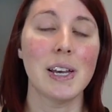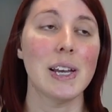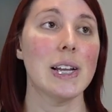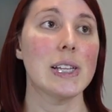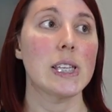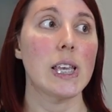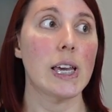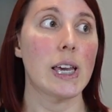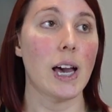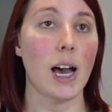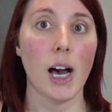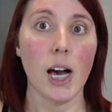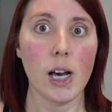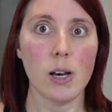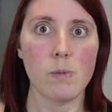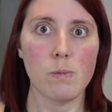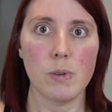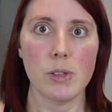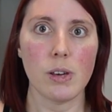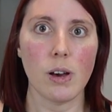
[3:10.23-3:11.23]
It's like,
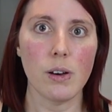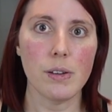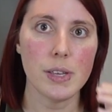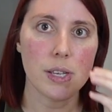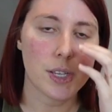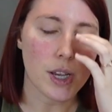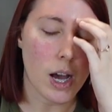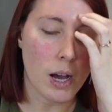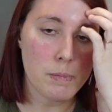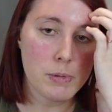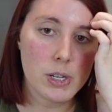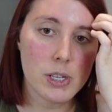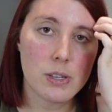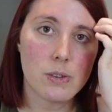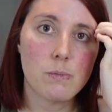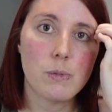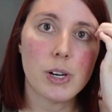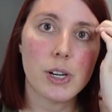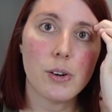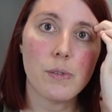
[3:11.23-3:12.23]
with all these options,
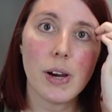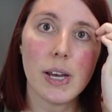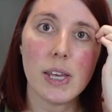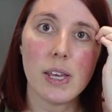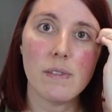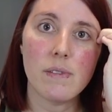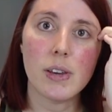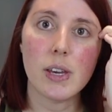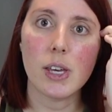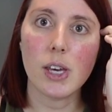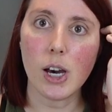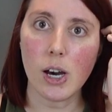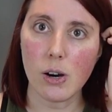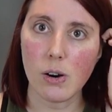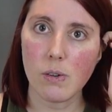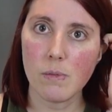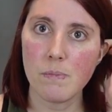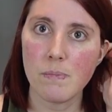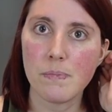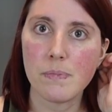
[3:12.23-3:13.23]
where do I even
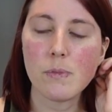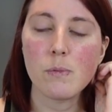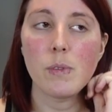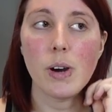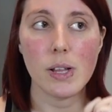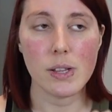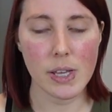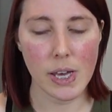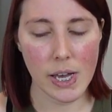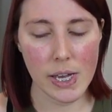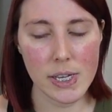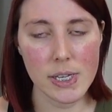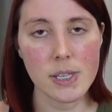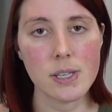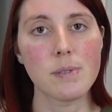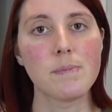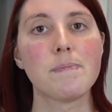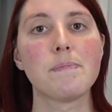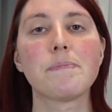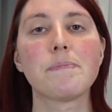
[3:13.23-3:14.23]
go? Well, guys,